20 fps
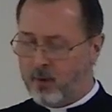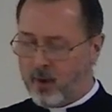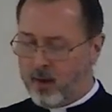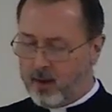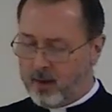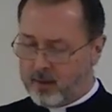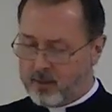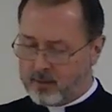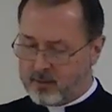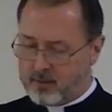
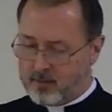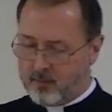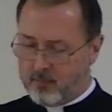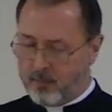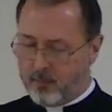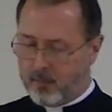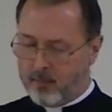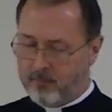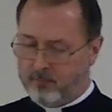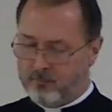praise?
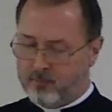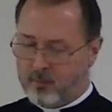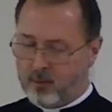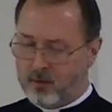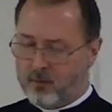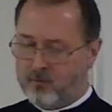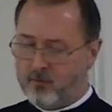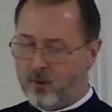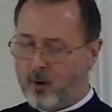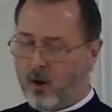
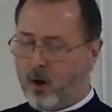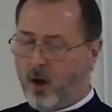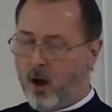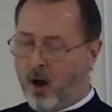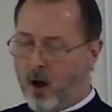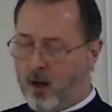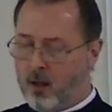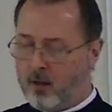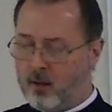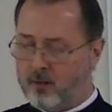For
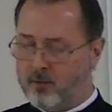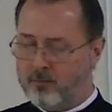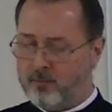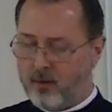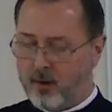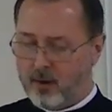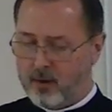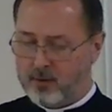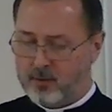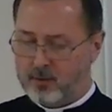all of
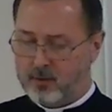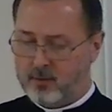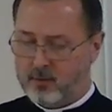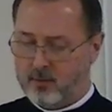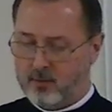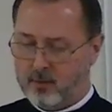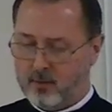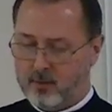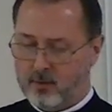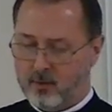us
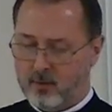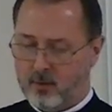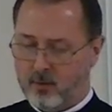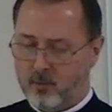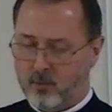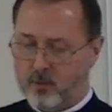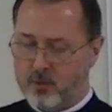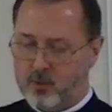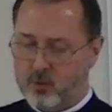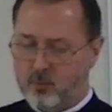
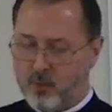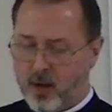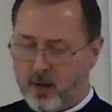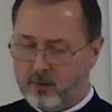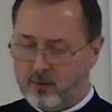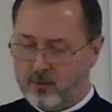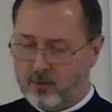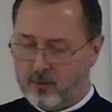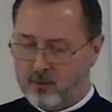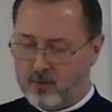was
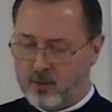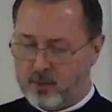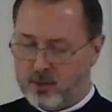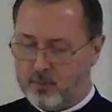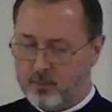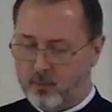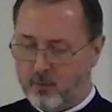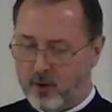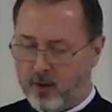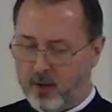rendered this
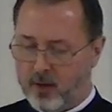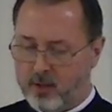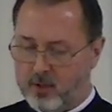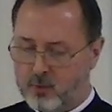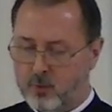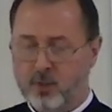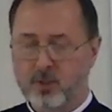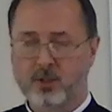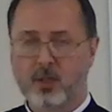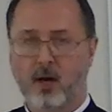
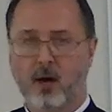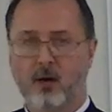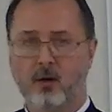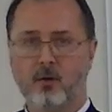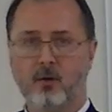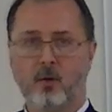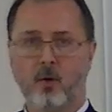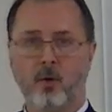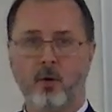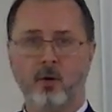praise which our
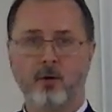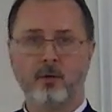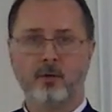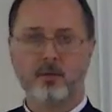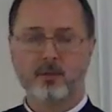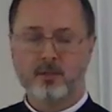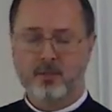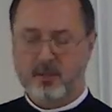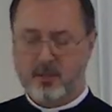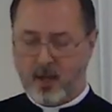
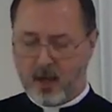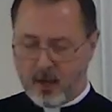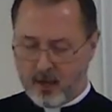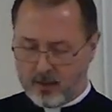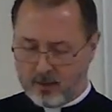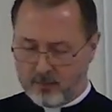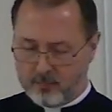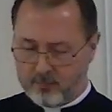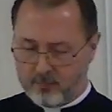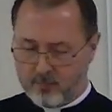Lord sang.
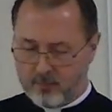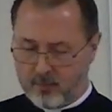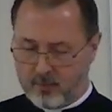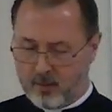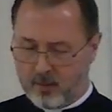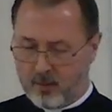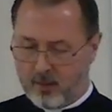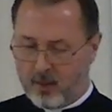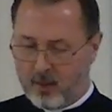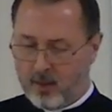
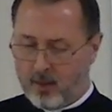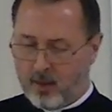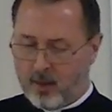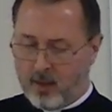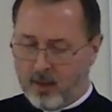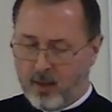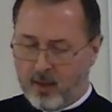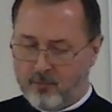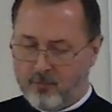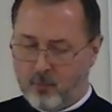
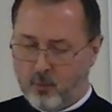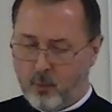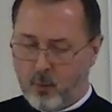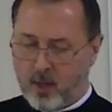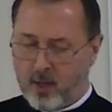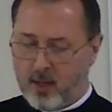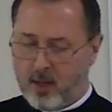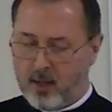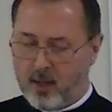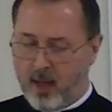If
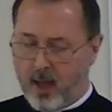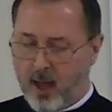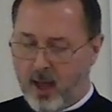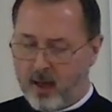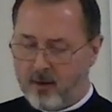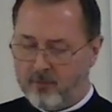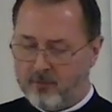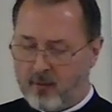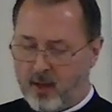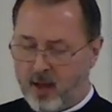we
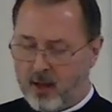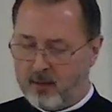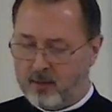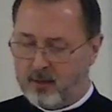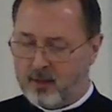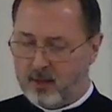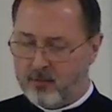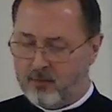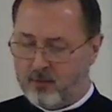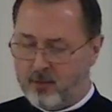have
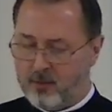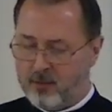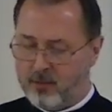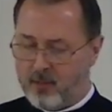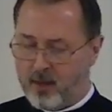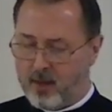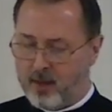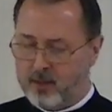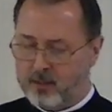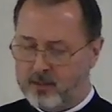not given
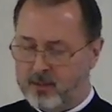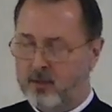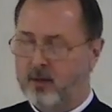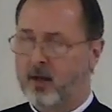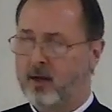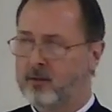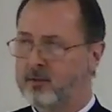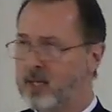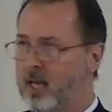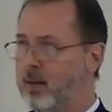thanks at
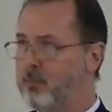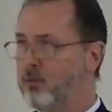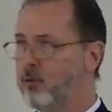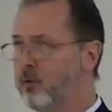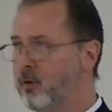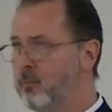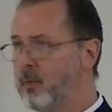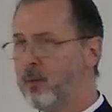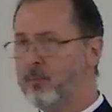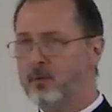our table,
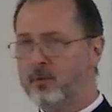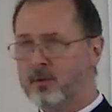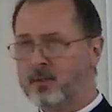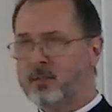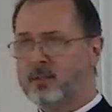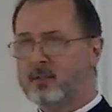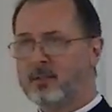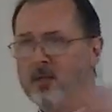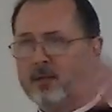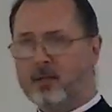remember
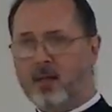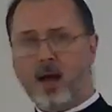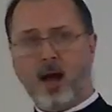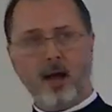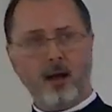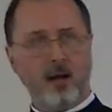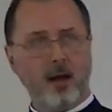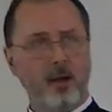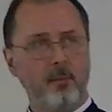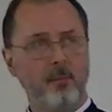this is at the
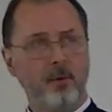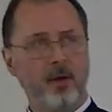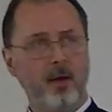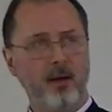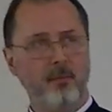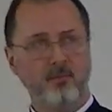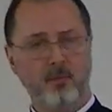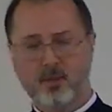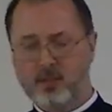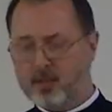
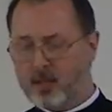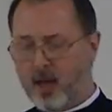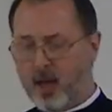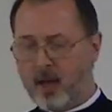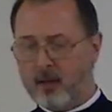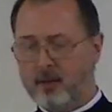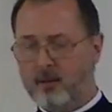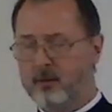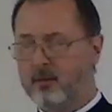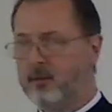agape, it's the
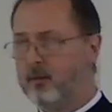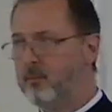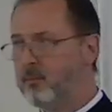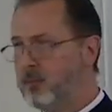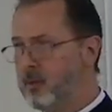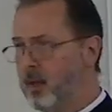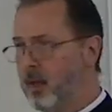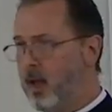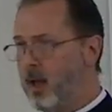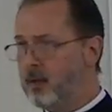end of, the,
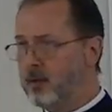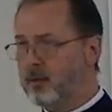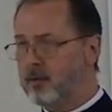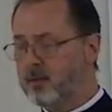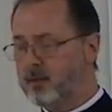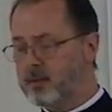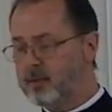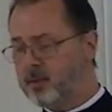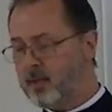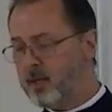the end of
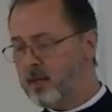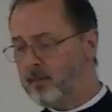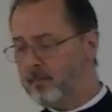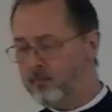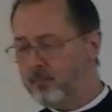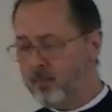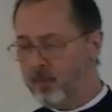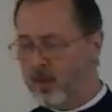this hymn.